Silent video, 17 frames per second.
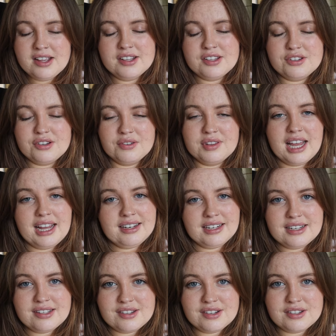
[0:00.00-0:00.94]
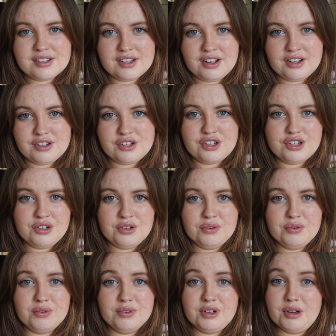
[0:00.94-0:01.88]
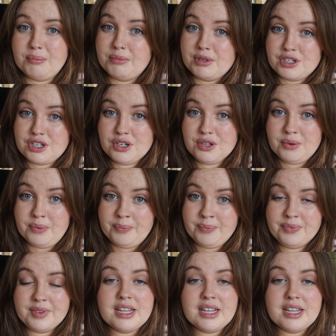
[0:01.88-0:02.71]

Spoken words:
So that leads us on to number 2,